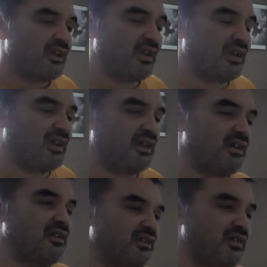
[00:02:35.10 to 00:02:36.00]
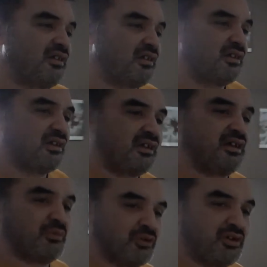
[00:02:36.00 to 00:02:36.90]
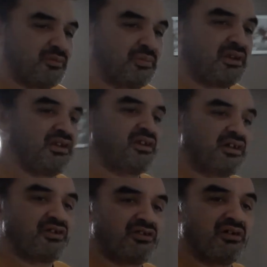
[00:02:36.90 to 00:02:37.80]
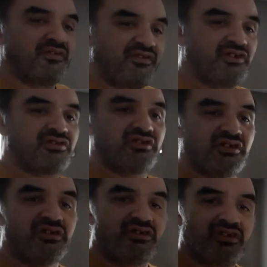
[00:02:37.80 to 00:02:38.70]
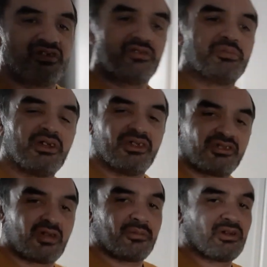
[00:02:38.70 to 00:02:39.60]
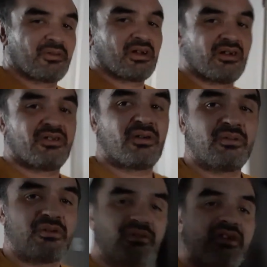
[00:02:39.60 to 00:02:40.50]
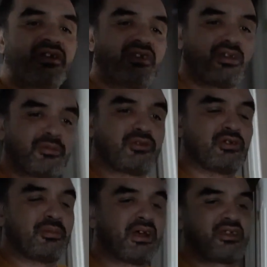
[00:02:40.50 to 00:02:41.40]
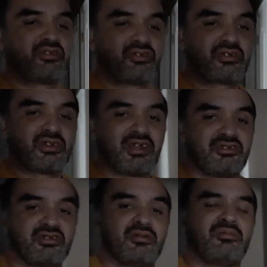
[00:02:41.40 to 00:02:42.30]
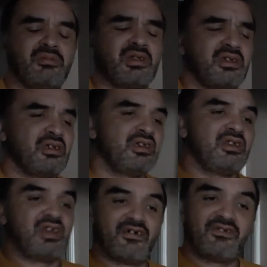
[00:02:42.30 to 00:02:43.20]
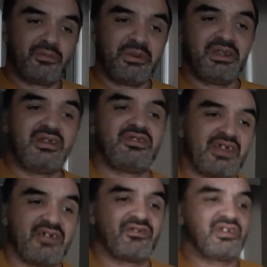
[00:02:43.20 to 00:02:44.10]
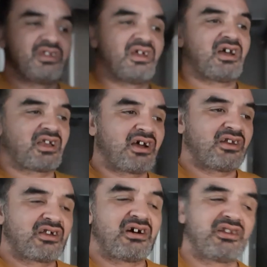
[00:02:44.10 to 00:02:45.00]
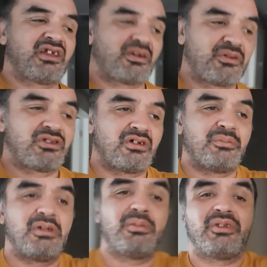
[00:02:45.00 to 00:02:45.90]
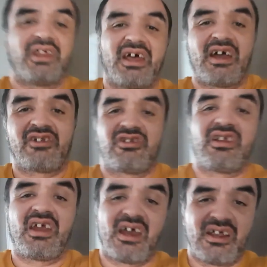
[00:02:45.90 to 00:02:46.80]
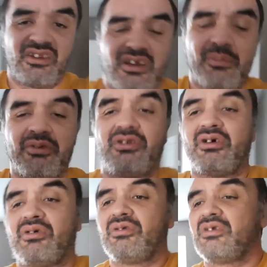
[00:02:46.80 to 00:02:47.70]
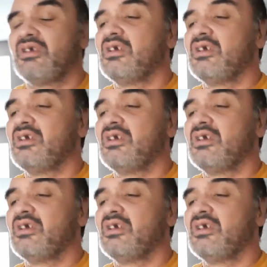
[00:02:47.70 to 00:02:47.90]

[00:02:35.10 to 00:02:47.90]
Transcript: And it wouldn't be until officially Disney Plus coming around that we would get the episode back in circulation. Now, for me, thankfully, I got in contact with some people that actually had the episode,